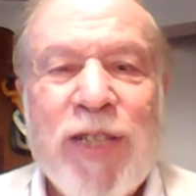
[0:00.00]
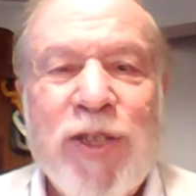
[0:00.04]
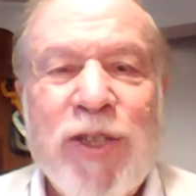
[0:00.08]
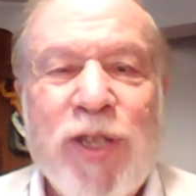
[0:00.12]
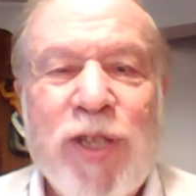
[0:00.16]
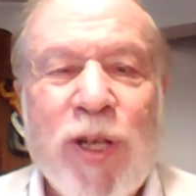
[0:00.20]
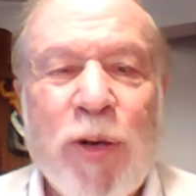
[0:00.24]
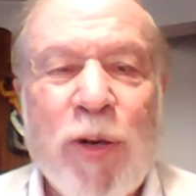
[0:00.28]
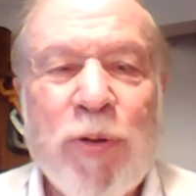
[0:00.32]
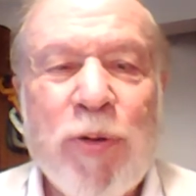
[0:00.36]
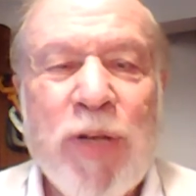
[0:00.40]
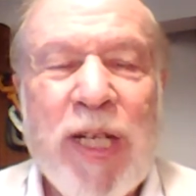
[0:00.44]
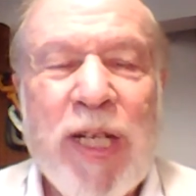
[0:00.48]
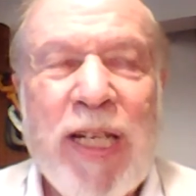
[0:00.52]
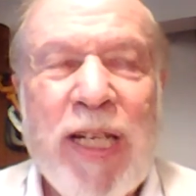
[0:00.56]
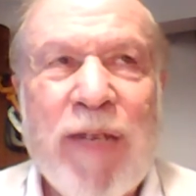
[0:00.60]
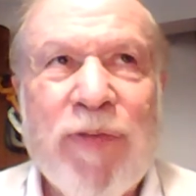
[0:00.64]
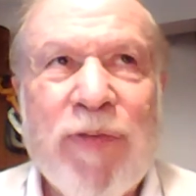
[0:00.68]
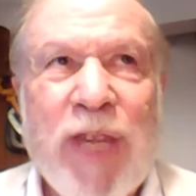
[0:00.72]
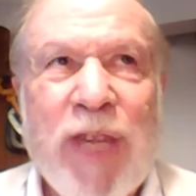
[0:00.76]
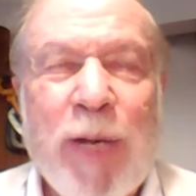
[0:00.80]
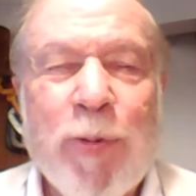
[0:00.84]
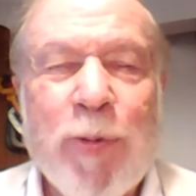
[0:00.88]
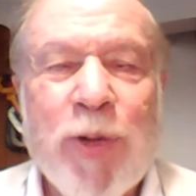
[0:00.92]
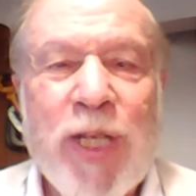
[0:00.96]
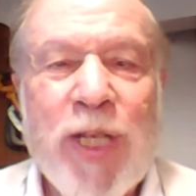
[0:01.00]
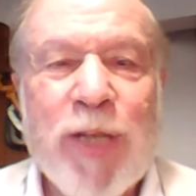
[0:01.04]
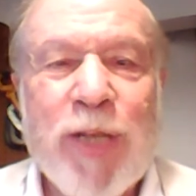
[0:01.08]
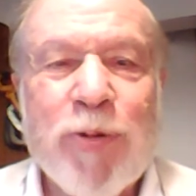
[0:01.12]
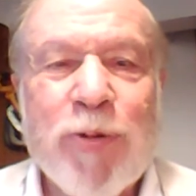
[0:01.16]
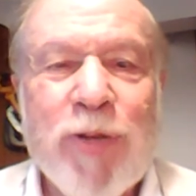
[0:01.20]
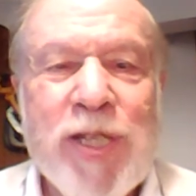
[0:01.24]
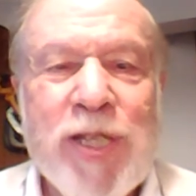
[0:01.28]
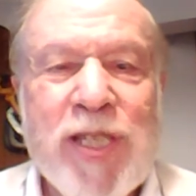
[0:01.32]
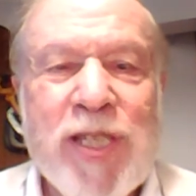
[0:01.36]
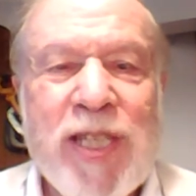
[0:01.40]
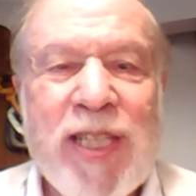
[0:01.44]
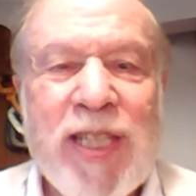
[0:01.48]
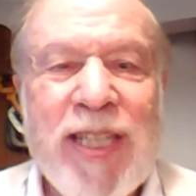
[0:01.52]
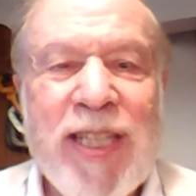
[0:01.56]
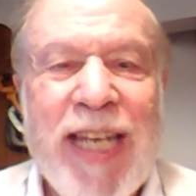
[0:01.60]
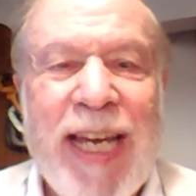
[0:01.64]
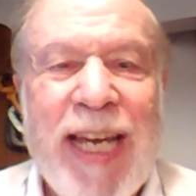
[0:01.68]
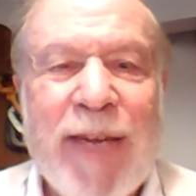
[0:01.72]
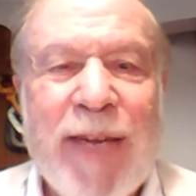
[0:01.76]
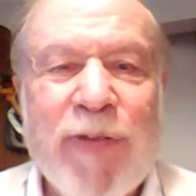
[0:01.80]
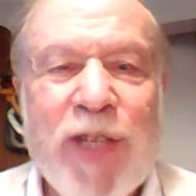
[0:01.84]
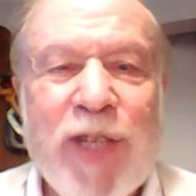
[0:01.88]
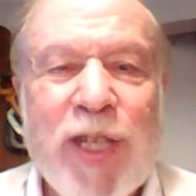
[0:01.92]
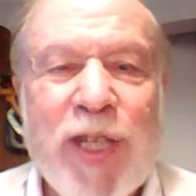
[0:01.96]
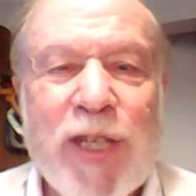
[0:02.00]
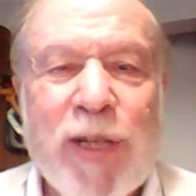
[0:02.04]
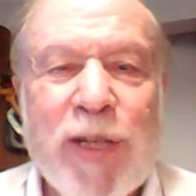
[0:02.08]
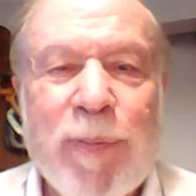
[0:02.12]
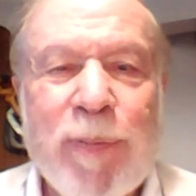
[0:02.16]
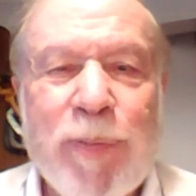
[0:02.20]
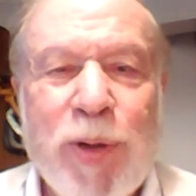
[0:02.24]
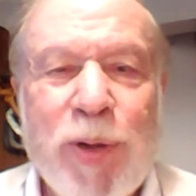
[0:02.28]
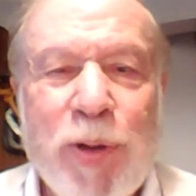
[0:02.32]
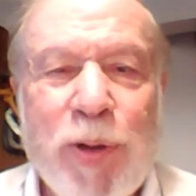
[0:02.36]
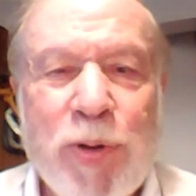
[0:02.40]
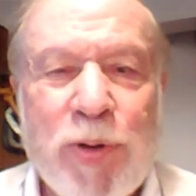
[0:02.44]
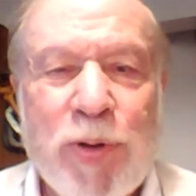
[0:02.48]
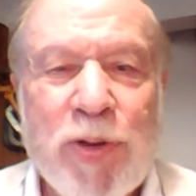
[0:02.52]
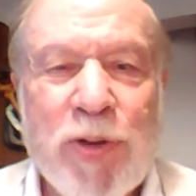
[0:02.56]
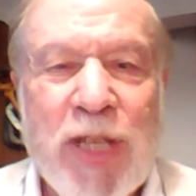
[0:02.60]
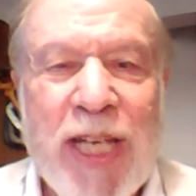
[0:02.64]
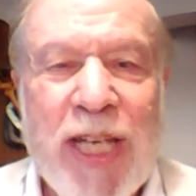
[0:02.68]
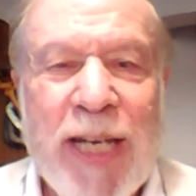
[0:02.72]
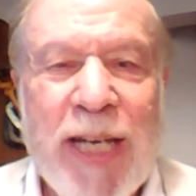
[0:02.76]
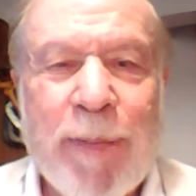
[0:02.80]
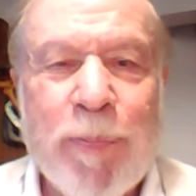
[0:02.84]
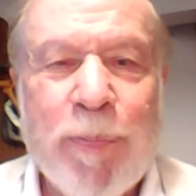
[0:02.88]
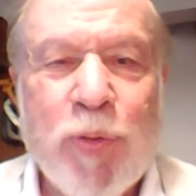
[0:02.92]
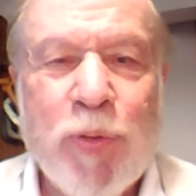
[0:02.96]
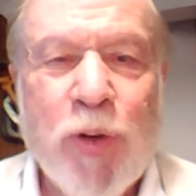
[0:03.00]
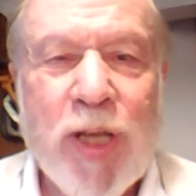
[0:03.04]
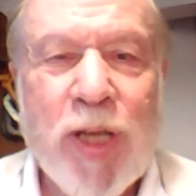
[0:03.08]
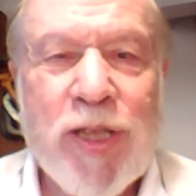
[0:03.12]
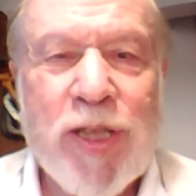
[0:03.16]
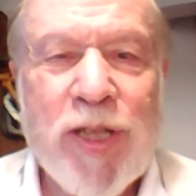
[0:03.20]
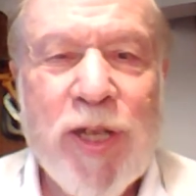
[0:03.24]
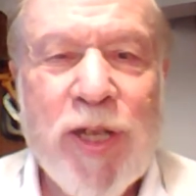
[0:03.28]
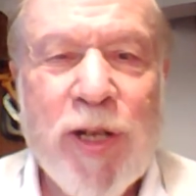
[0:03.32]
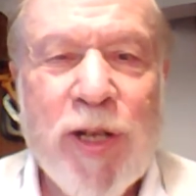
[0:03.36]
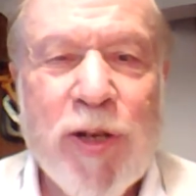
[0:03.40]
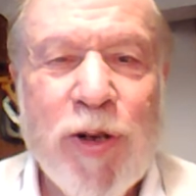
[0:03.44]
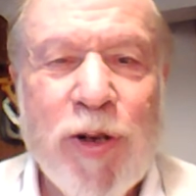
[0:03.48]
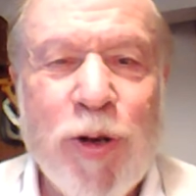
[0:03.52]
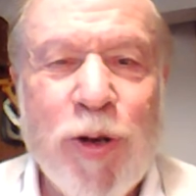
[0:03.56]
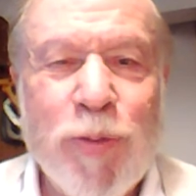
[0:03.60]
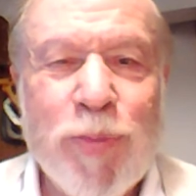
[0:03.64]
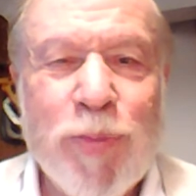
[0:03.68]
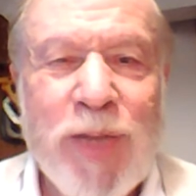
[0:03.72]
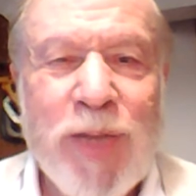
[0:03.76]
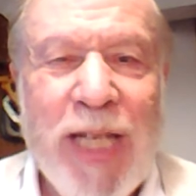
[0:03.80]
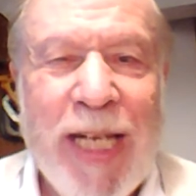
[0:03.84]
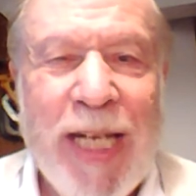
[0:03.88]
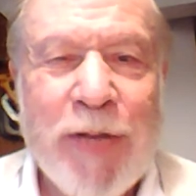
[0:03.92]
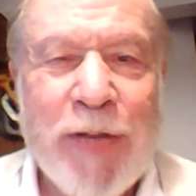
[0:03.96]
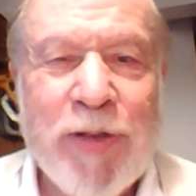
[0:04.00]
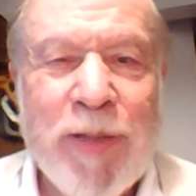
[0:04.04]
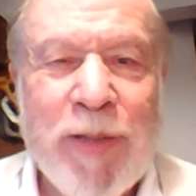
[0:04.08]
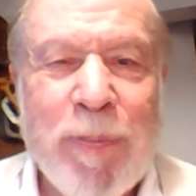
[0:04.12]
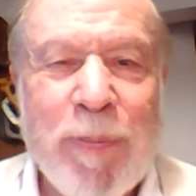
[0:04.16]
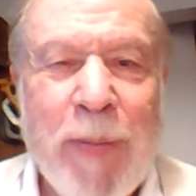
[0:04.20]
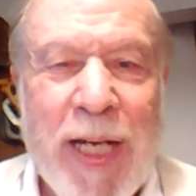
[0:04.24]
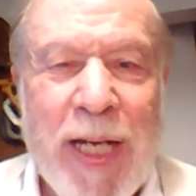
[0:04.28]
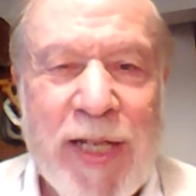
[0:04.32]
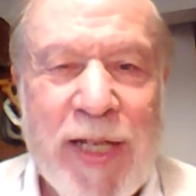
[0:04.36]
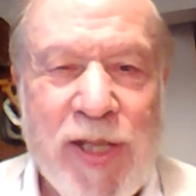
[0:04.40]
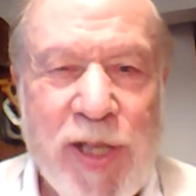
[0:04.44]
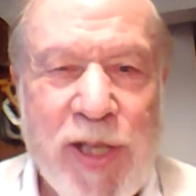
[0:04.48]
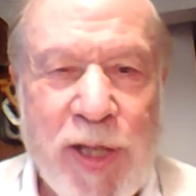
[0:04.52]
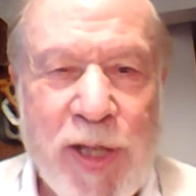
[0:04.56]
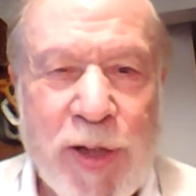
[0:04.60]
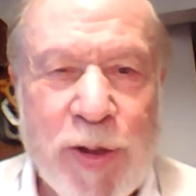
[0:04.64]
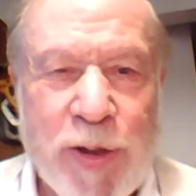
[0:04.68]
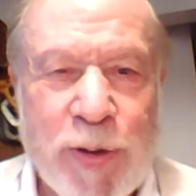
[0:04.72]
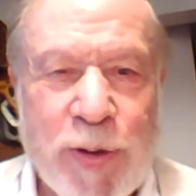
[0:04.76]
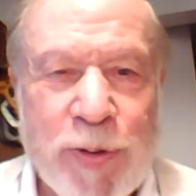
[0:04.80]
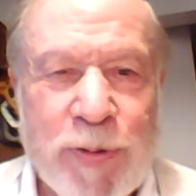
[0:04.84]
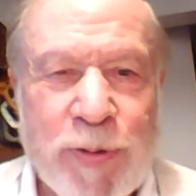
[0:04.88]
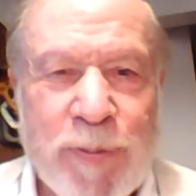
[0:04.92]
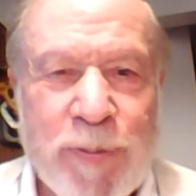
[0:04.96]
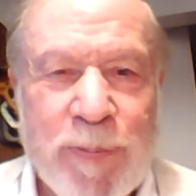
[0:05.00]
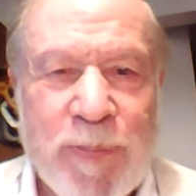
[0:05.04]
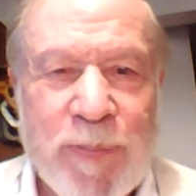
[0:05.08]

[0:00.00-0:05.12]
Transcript: don't if they were interested in having a computer lab brought to their hometown in mexico